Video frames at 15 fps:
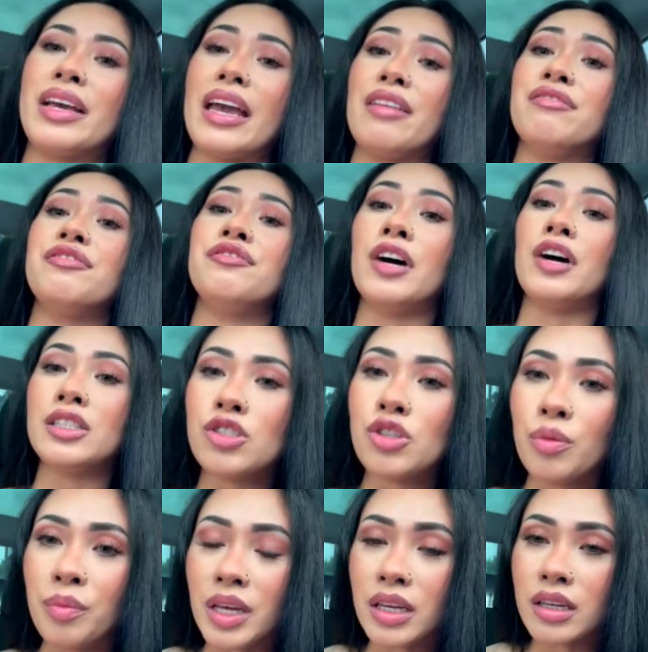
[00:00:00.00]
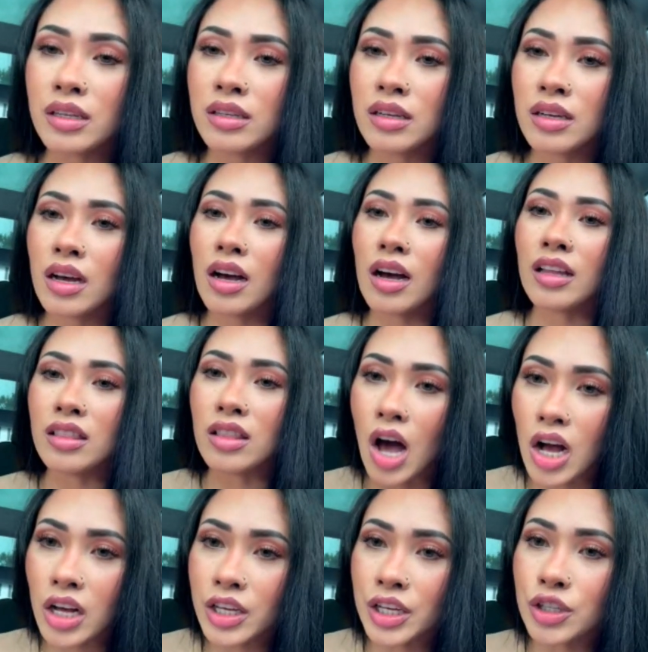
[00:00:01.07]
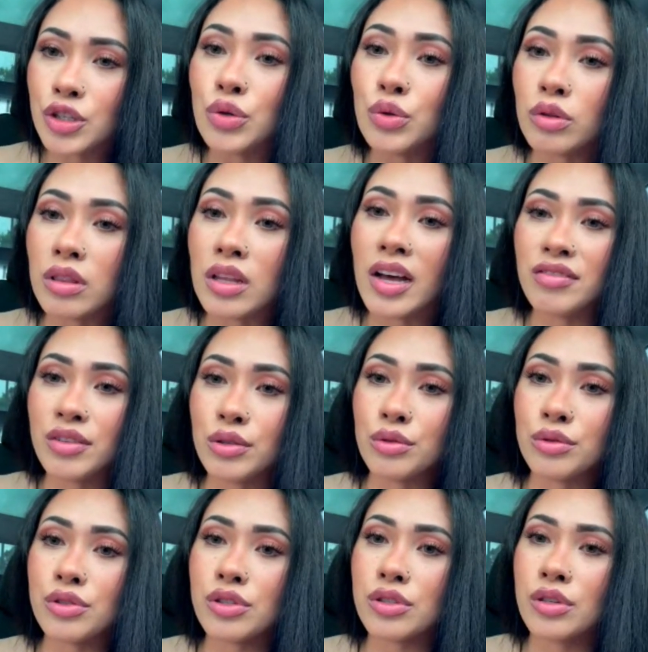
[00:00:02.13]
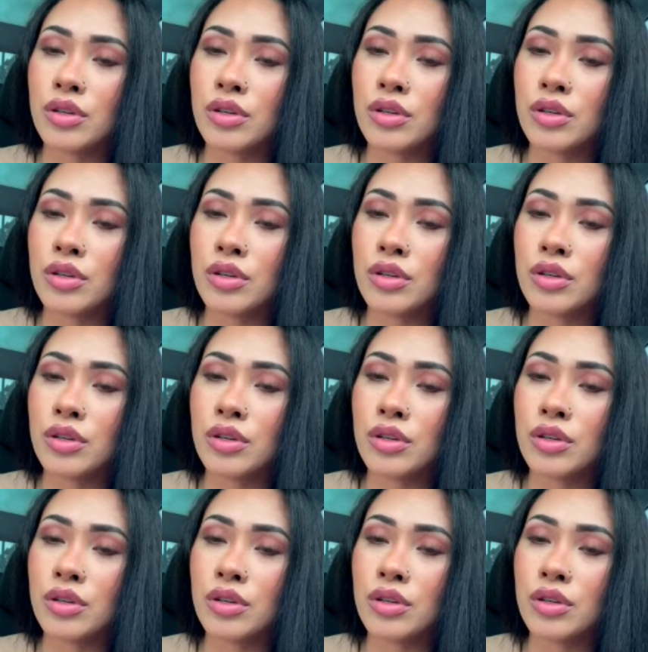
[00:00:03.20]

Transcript: fun to me unlocking new levels